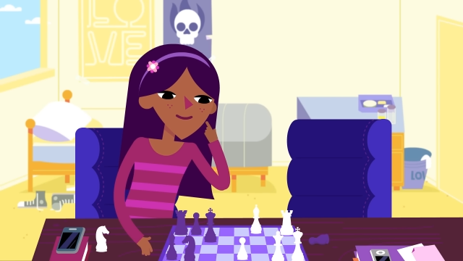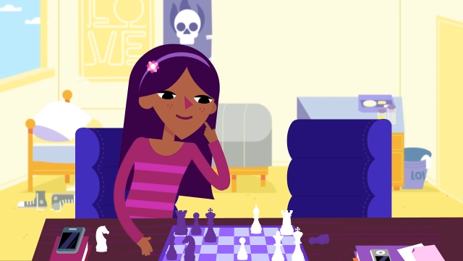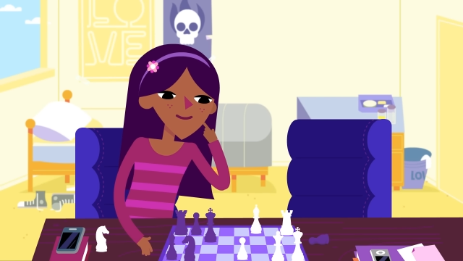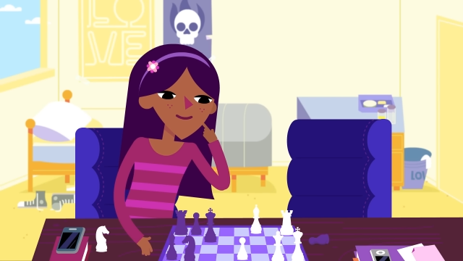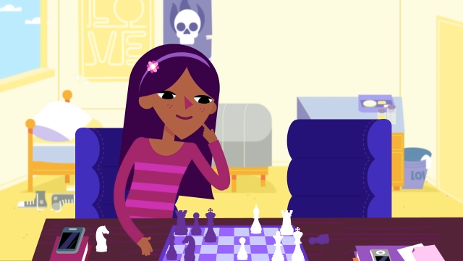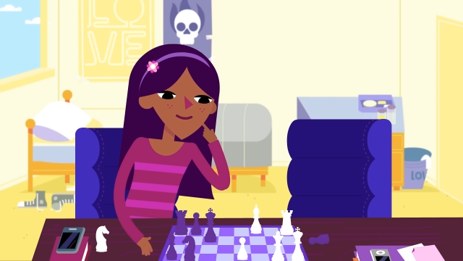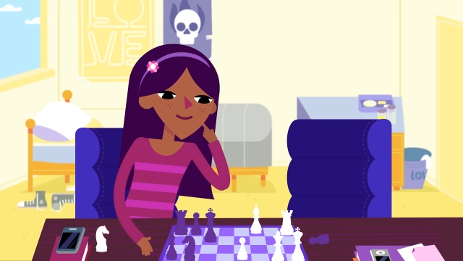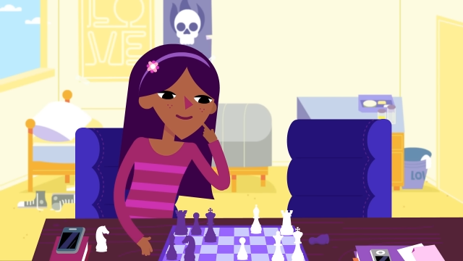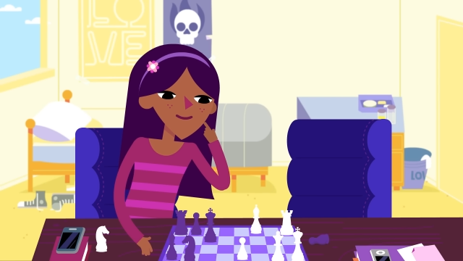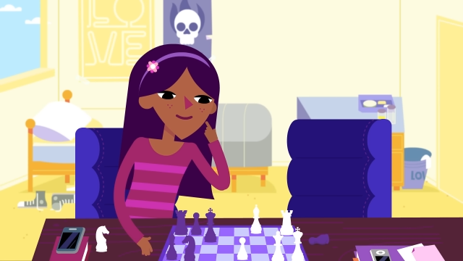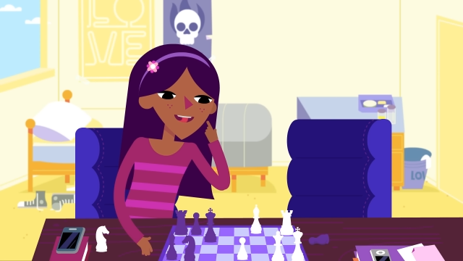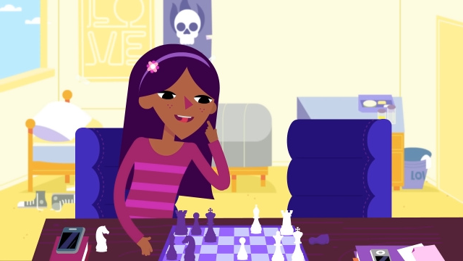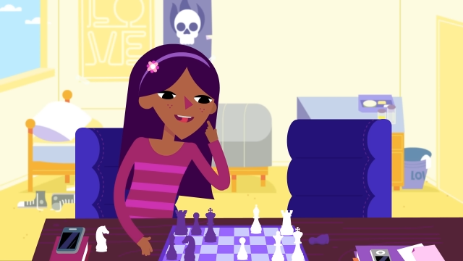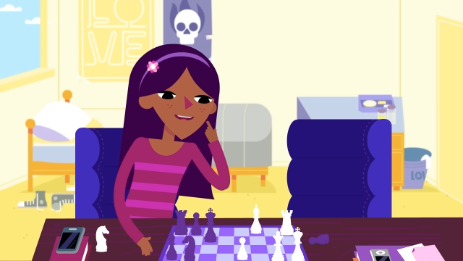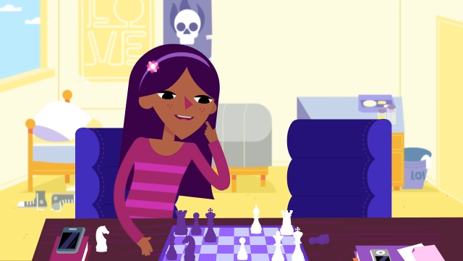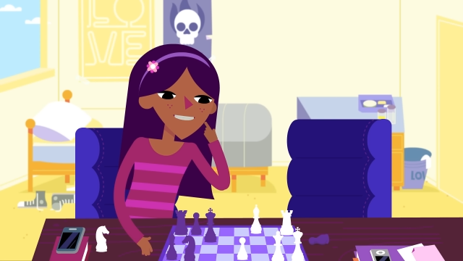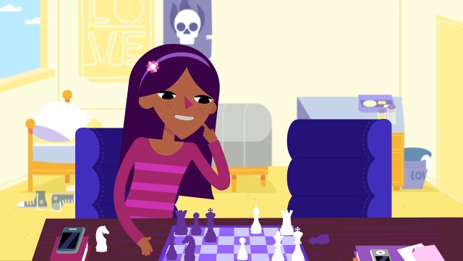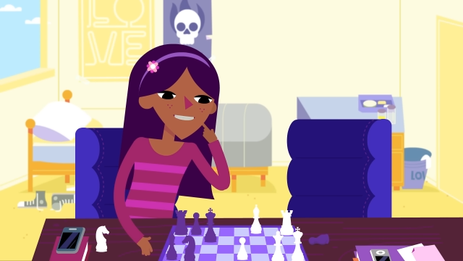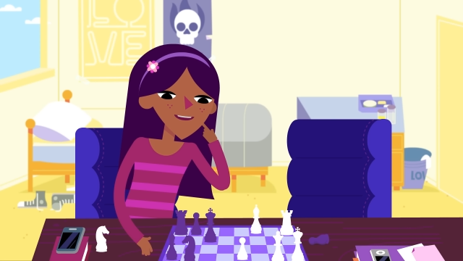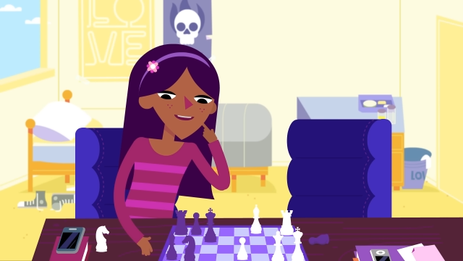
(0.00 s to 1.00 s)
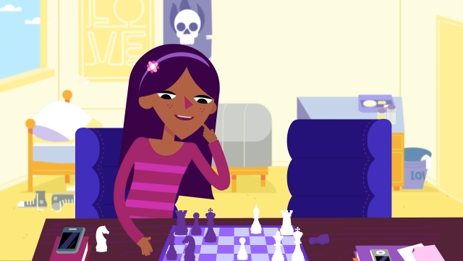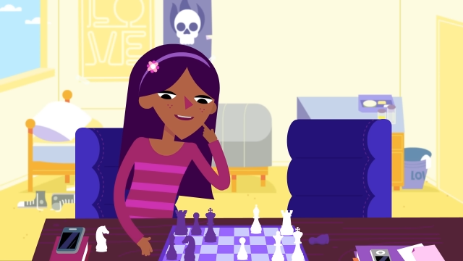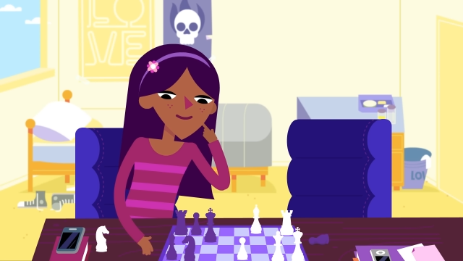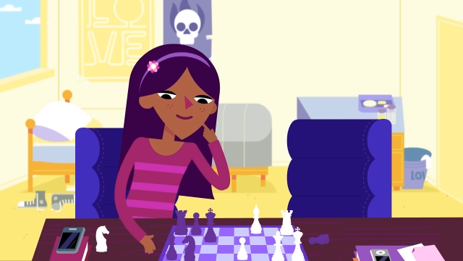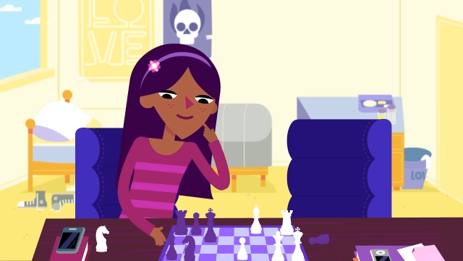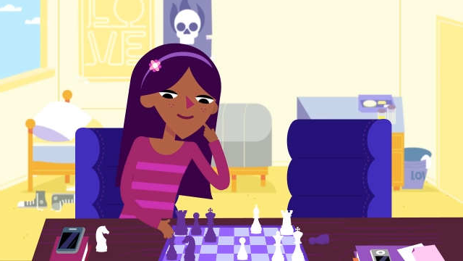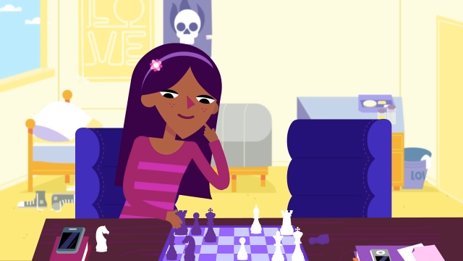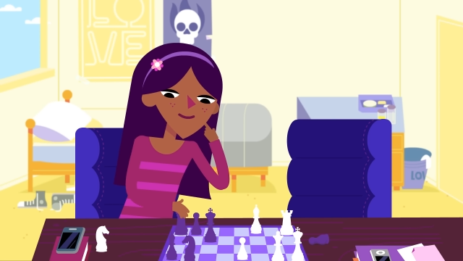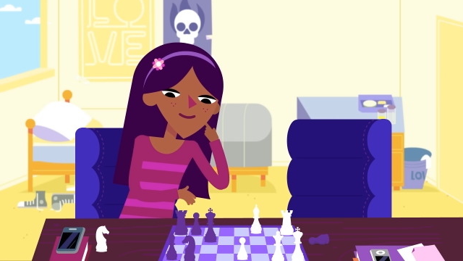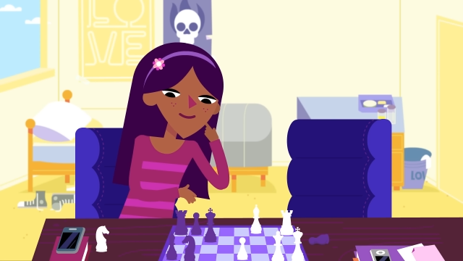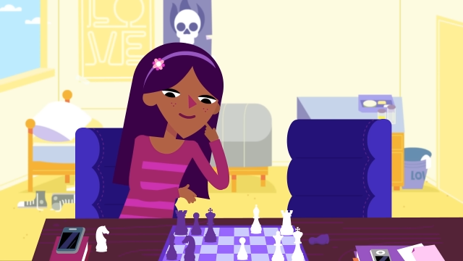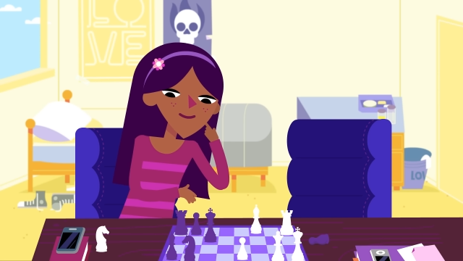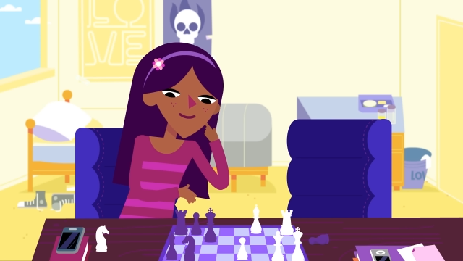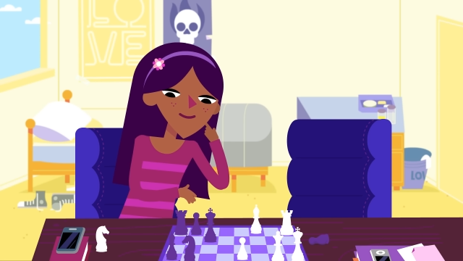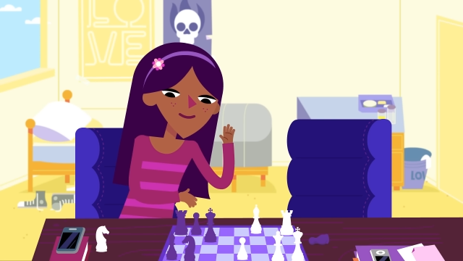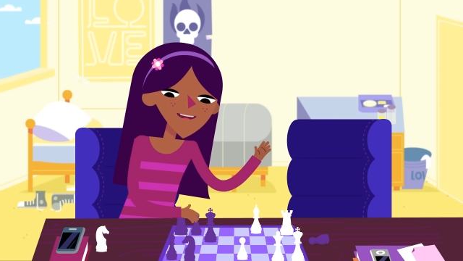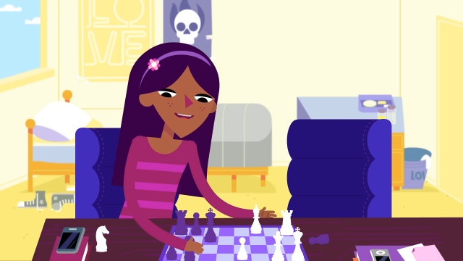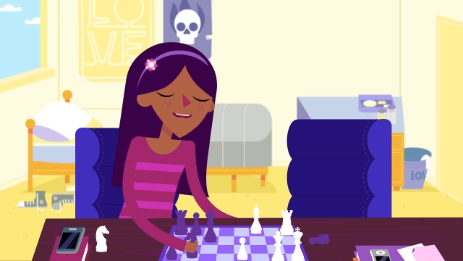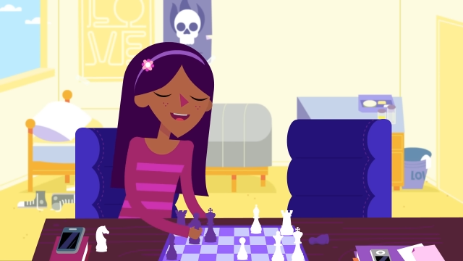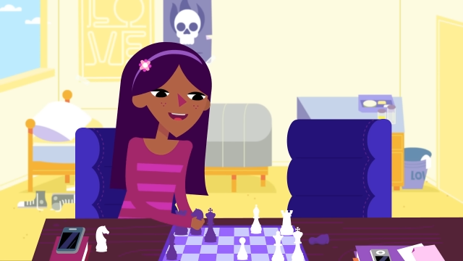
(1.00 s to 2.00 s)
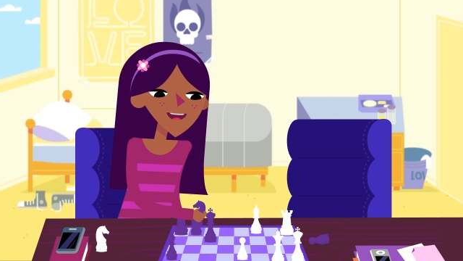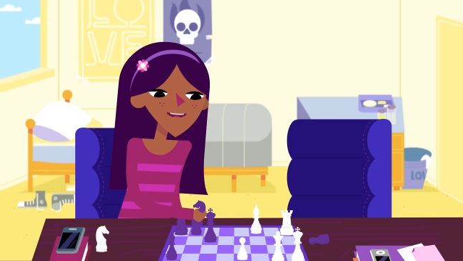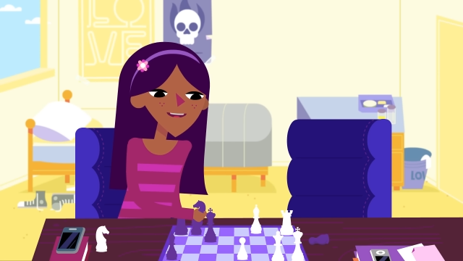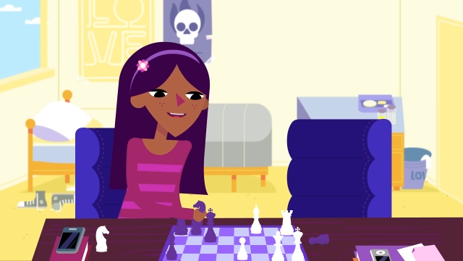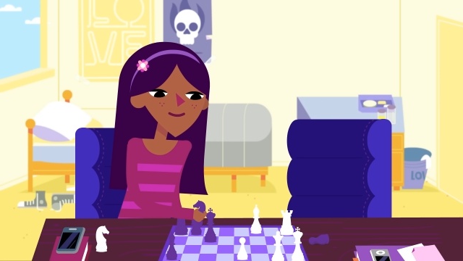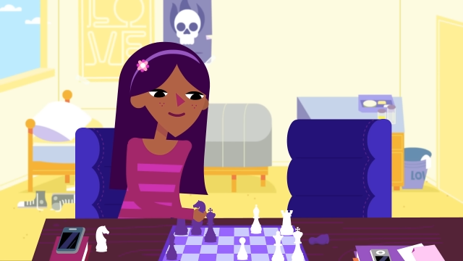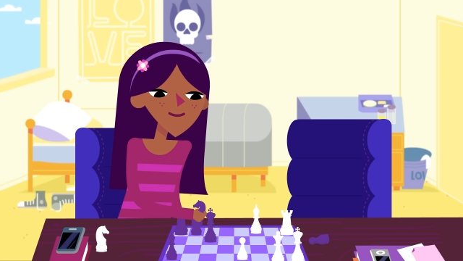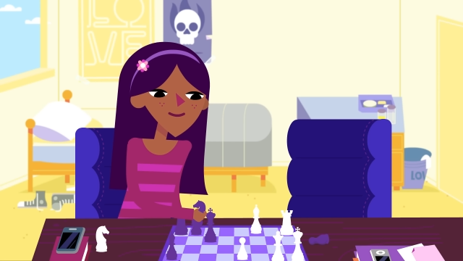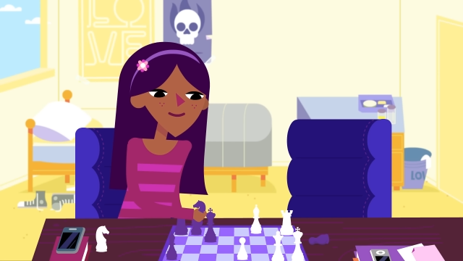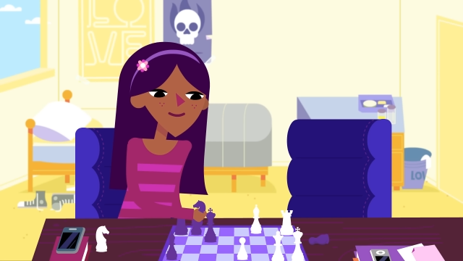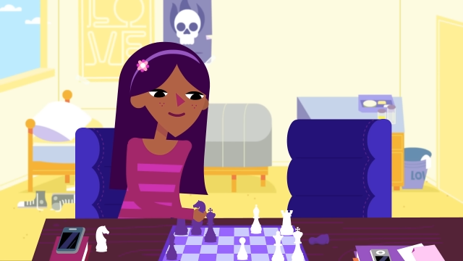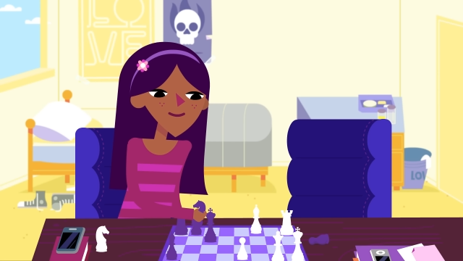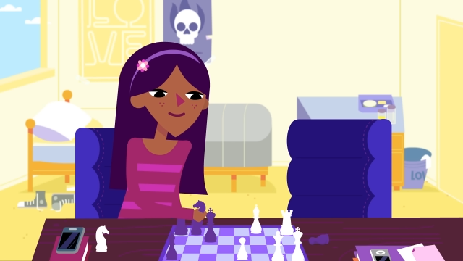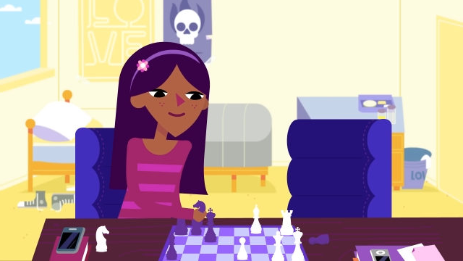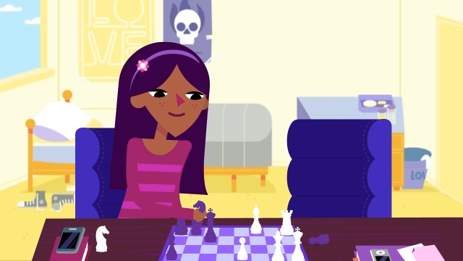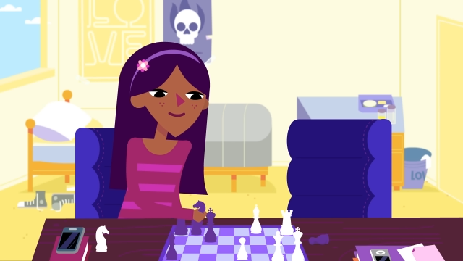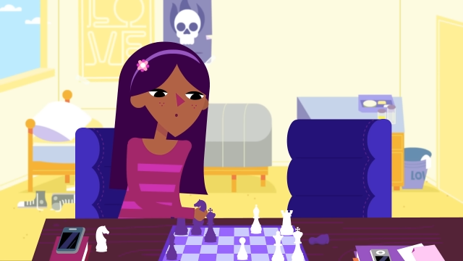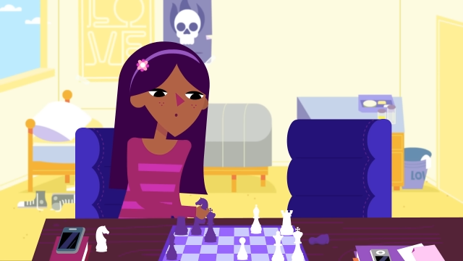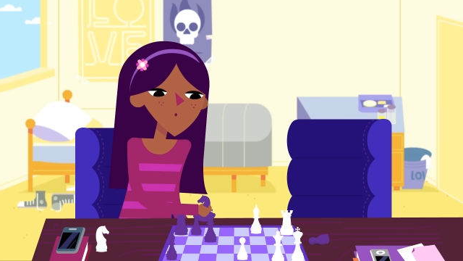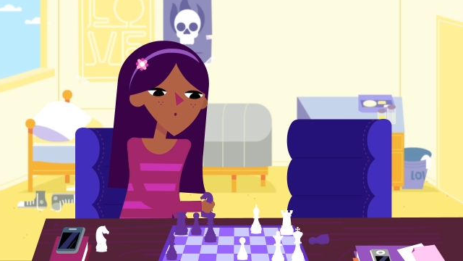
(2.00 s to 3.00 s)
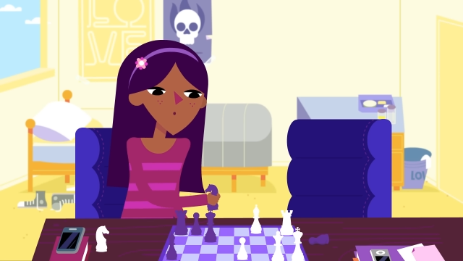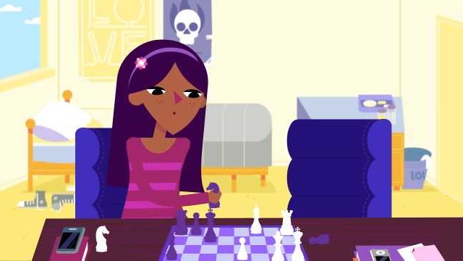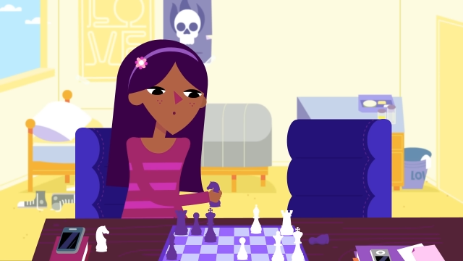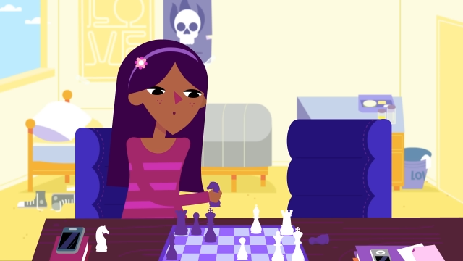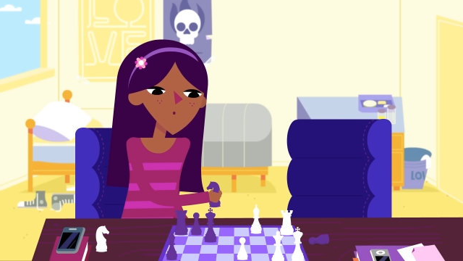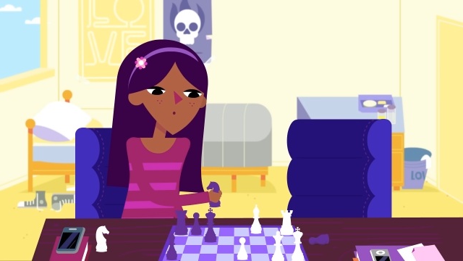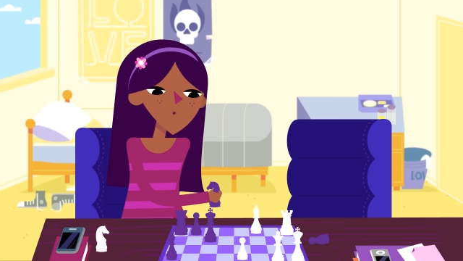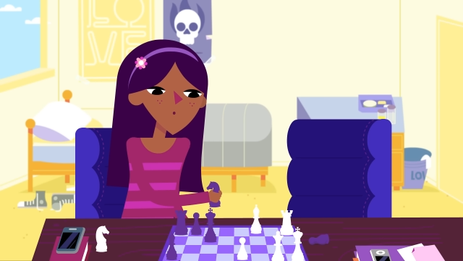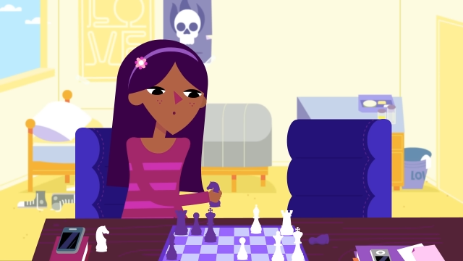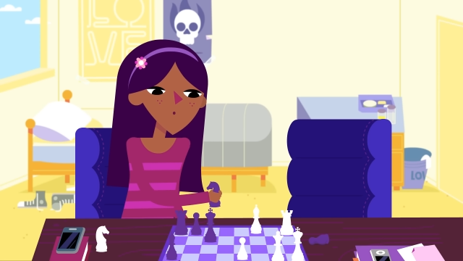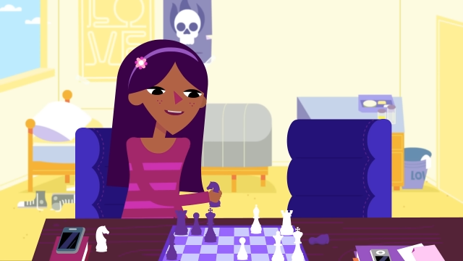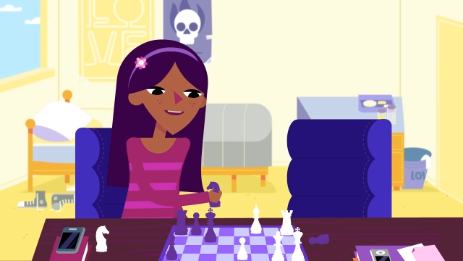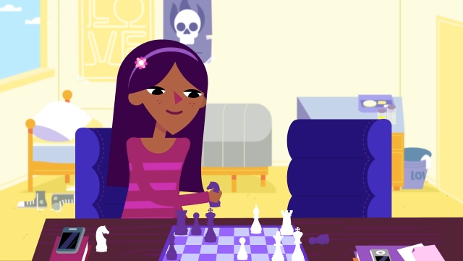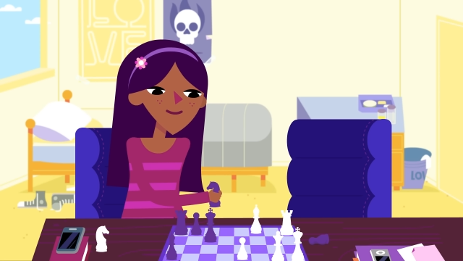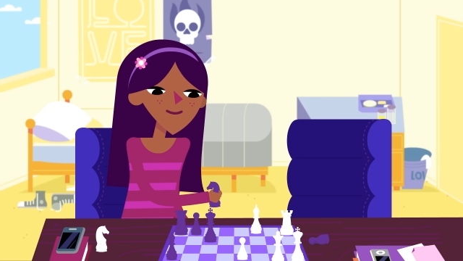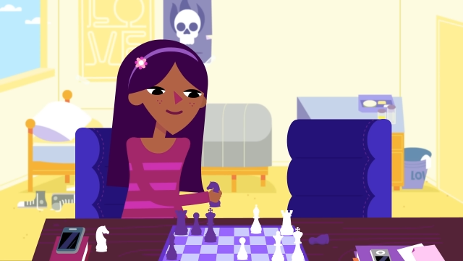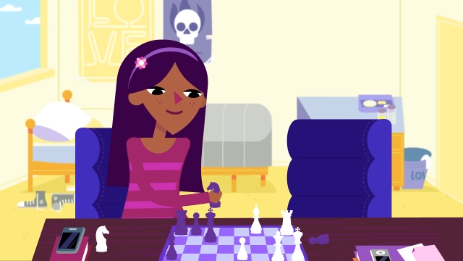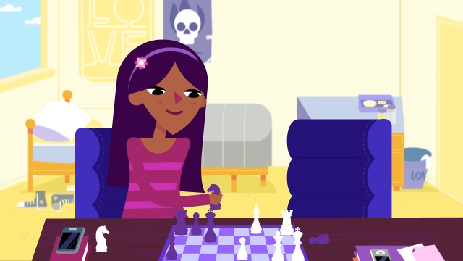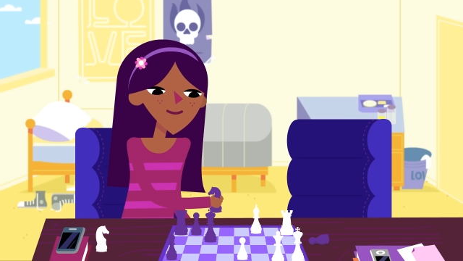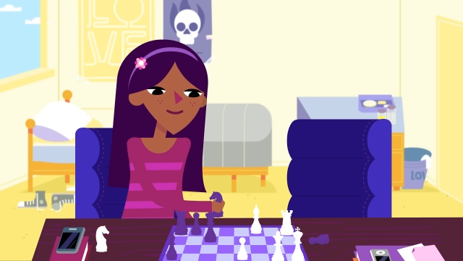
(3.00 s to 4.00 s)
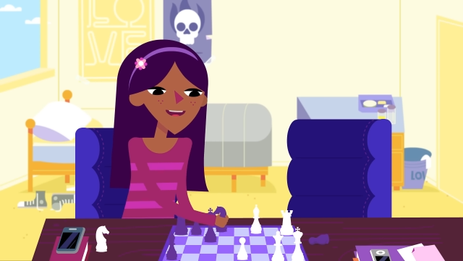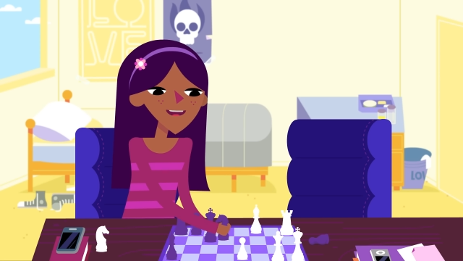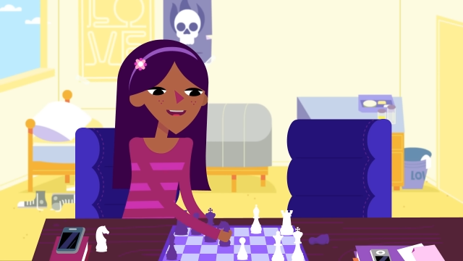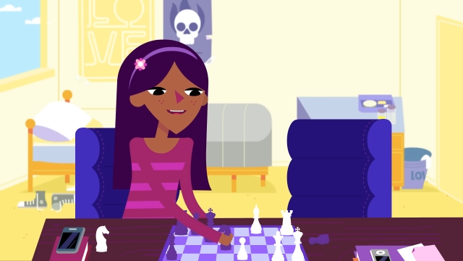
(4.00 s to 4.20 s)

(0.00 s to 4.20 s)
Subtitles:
No face is visible, so there are no lips to read.